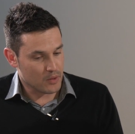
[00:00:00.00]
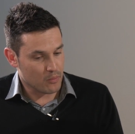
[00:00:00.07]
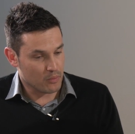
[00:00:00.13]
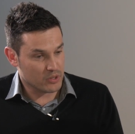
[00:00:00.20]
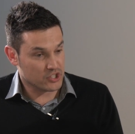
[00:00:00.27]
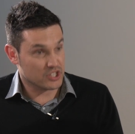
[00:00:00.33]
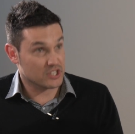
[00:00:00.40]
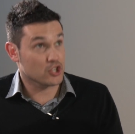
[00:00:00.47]

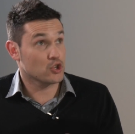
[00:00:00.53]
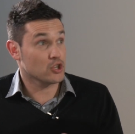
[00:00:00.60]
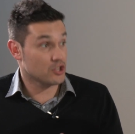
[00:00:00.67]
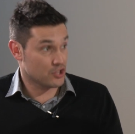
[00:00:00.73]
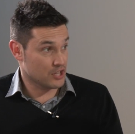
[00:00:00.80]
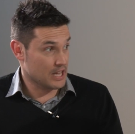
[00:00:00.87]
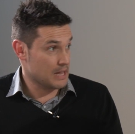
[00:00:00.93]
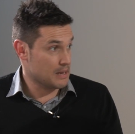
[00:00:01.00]
which is a good
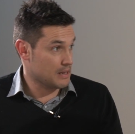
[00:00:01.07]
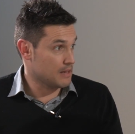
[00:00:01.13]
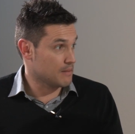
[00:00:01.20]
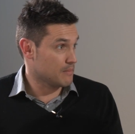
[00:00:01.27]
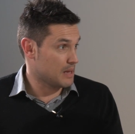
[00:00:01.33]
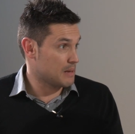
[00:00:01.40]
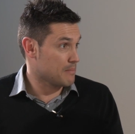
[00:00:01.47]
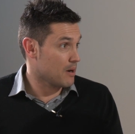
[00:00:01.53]
thing
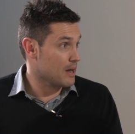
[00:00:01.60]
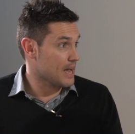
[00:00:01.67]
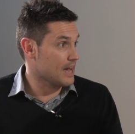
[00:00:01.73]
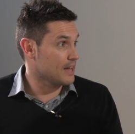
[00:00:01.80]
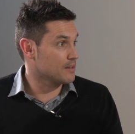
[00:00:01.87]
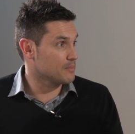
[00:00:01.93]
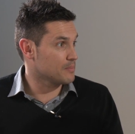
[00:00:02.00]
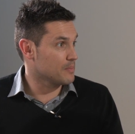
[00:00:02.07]
in my
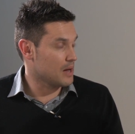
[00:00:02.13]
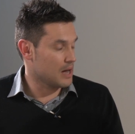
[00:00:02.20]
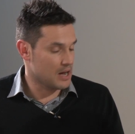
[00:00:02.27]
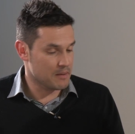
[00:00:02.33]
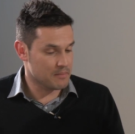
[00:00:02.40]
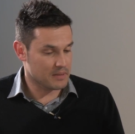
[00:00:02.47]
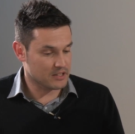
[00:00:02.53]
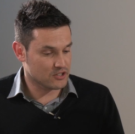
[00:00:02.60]
head,
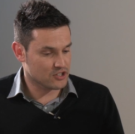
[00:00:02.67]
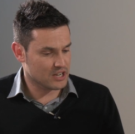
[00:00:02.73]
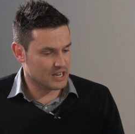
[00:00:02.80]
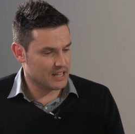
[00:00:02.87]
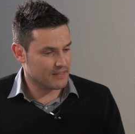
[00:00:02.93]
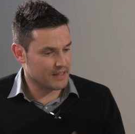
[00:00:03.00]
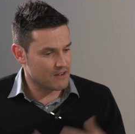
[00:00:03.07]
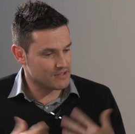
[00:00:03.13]
and
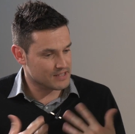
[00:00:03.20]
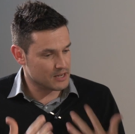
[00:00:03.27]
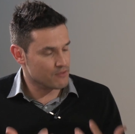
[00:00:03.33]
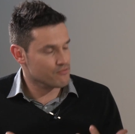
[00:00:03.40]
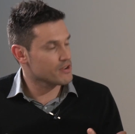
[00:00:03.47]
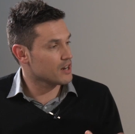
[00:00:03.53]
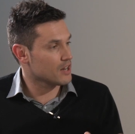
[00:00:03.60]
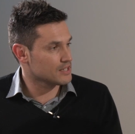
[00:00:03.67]
certainly that
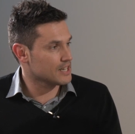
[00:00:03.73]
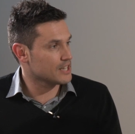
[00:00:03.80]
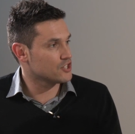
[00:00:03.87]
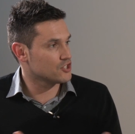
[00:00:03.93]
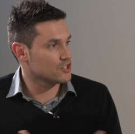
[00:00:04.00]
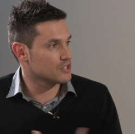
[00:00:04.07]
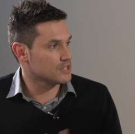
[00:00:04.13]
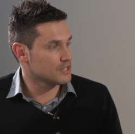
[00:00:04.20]

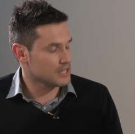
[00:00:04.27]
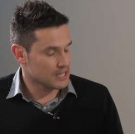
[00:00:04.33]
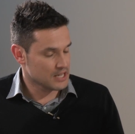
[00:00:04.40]
self-realisation